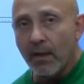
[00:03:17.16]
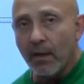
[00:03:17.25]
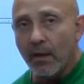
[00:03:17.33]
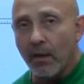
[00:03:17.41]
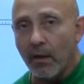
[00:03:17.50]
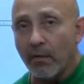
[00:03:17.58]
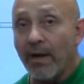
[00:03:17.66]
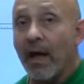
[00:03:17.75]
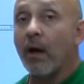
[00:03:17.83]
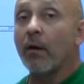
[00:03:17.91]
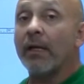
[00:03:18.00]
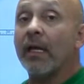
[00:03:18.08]
of
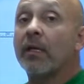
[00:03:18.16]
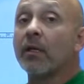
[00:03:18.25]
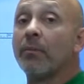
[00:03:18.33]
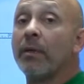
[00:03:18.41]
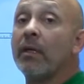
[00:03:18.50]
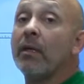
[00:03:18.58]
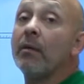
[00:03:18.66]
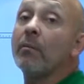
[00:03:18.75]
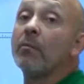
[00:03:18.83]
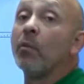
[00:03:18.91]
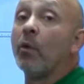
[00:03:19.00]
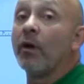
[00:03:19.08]
how it could be
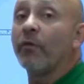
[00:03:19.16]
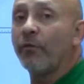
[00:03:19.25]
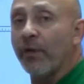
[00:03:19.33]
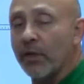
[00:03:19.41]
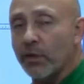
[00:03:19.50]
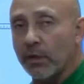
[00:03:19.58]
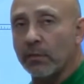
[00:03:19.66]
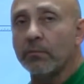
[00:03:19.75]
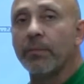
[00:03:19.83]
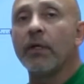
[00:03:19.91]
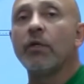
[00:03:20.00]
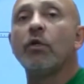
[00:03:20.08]
more efficient.
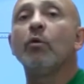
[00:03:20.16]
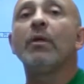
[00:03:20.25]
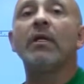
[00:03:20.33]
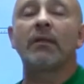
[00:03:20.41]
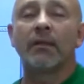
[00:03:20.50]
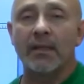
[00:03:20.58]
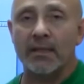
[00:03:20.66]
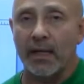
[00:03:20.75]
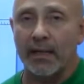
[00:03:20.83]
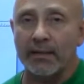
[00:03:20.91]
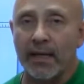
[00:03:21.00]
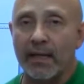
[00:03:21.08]
But you need to
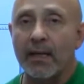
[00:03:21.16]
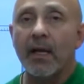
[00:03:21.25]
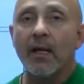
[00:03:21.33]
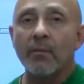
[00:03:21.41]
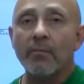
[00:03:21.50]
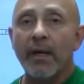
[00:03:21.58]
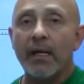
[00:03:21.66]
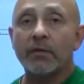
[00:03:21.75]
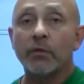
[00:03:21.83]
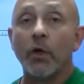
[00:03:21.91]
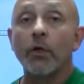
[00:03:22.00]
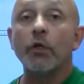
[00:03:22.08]
decide that
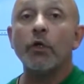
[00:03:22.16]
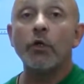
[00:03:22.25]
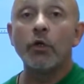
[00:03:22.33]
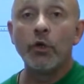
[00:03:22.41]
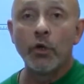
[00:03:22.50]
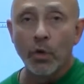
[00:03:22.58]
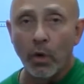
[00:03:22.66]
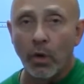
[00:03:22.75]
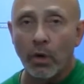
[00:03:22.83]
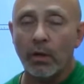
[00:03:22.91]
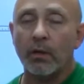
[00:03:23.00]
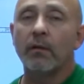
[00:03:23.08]
based on
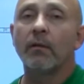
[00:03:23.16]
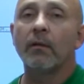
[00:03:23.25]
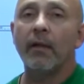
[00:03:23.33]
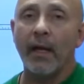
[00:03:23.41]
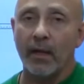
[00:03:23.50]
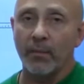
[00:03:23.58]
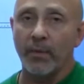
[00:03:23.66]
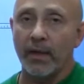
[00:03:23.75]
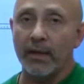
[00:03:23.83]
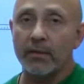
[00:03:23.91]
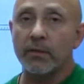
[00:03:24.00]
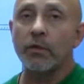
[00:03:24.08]
your
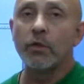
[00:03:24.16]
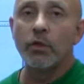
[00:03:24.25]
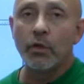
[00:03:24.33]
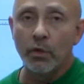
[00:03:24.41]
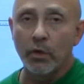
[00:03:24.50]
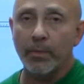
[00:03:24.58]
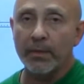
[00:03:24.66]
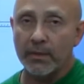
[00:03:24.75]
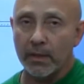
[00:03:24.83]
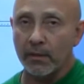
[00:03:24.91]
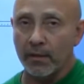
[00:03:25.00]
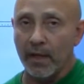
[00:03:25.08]
enterprise, your
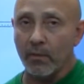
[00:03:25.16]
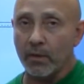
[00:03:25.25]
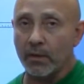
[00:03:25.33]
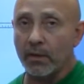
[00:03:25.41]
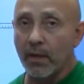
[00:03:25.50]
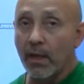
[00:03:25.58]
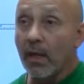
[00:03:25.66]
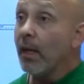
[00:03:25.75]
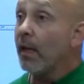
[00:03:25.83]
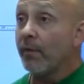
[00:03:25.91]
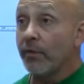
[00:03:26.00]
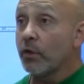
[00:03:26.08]
particular network.
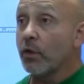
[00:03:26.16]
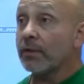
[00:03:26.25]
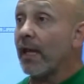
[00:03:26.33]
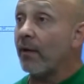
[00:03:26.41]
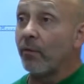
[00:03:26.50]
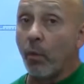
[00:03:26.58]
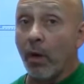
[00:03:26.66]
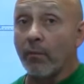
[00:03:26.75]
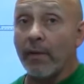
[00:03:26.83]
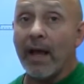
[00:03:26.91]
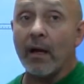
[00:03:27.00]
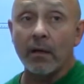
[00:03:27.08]
If you just have one
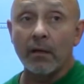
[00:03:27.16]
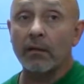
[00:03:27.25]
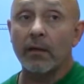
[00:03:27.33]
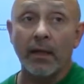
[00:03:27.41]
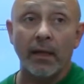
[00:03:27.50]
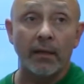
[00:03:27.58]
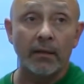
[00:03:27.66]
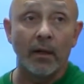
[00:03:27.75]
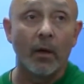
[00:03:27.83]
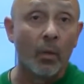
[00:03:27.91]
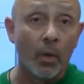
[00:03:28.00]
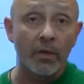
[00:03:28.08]
router and you
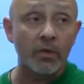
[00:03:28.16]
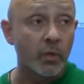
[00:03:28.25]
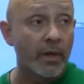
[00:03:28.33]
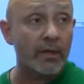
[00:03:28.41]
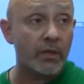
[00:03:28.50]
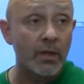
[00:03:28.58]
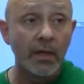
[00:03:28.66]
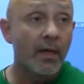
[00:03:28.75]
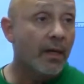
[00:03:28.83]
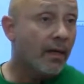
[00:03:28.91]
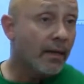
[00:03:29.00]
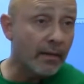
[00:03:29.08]
know one switch
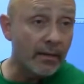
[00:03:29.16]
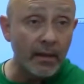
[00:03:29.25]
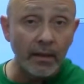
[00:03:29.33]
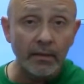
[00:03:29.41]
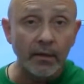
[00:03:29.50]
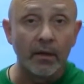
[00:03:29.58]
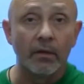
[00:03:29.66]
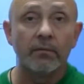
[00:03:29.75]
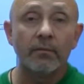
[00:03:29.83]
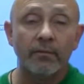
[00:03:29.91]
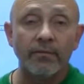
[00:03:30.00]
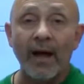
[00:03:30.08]
and then you
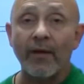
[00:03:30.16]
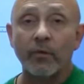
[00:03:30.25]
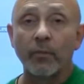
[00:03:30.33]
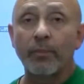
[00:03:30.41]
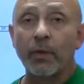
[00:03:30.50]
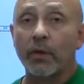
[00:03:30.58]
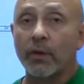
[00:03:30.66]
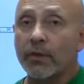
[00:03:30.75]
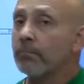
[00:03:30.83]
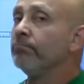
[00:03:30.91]
know five computers,